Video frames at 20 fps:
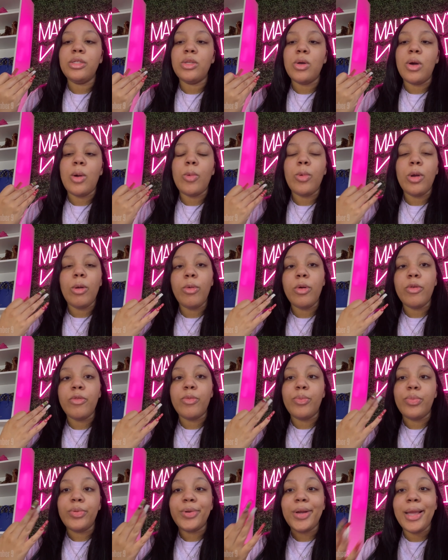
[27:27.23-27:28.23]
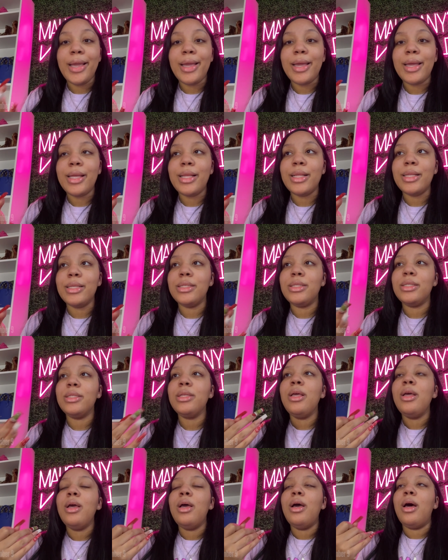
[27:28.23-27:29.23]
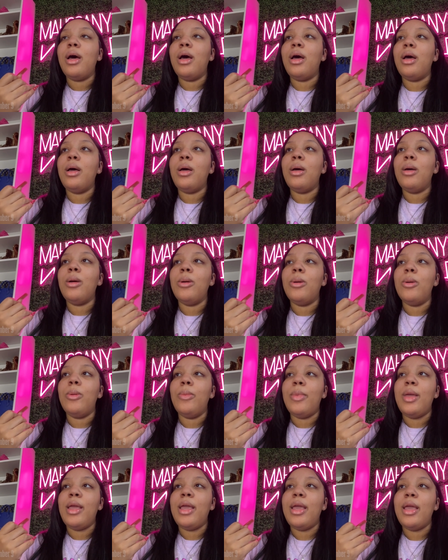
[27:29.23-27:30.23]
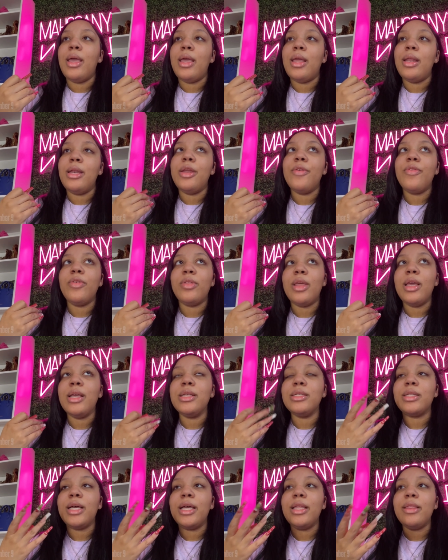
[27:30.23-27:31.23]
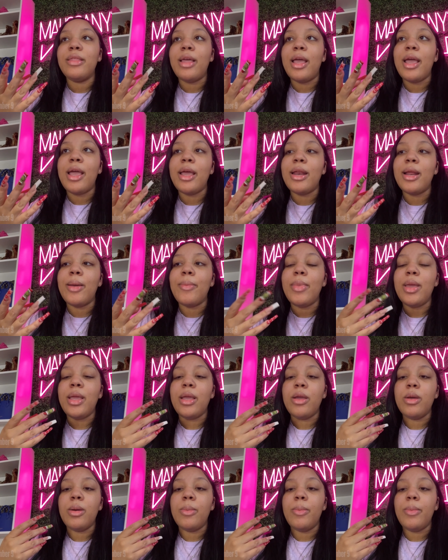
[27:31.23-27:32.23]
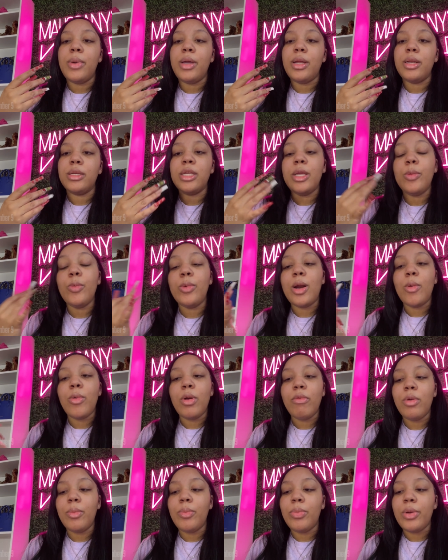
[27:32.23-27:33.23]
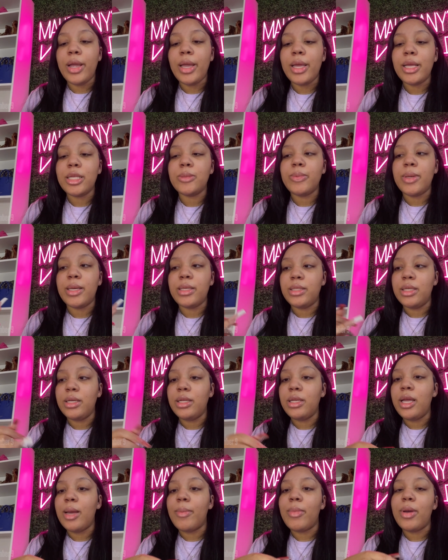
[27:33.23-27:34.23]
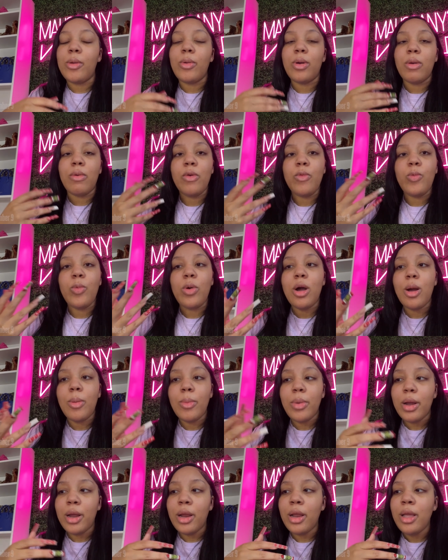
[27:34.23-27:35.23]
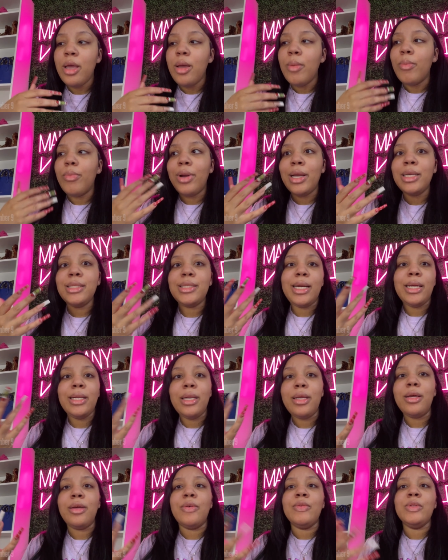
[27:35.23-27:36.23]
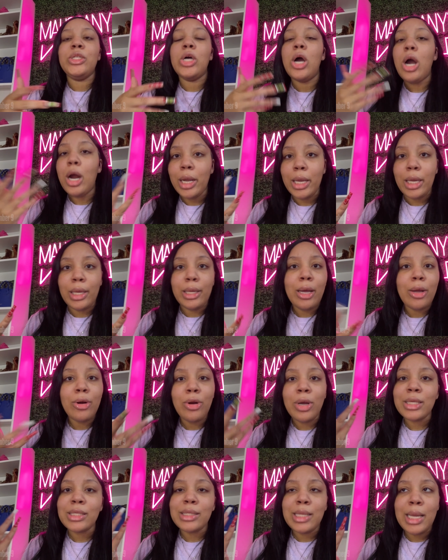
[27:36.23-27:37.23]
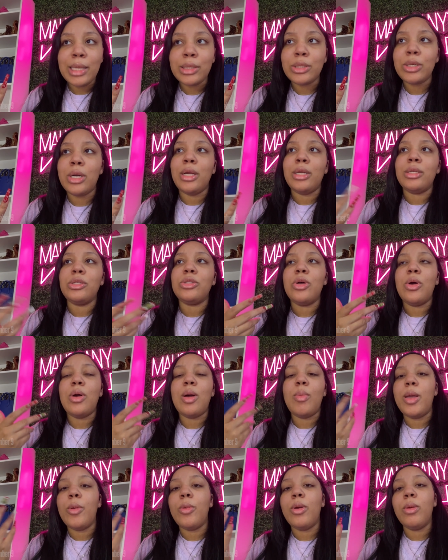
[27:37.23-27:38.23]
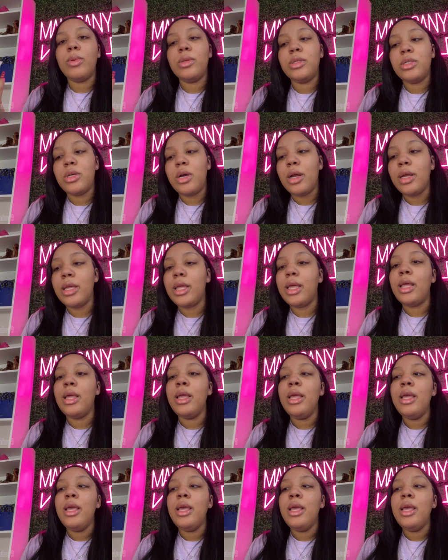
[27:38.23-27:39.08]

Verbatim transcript: so I work with brands, um, and different things like that. I make money, and when I work with brands, basically, I might work with Walmart, brands that I love, Target. Y'all know I stay at Target, so I might work with Target,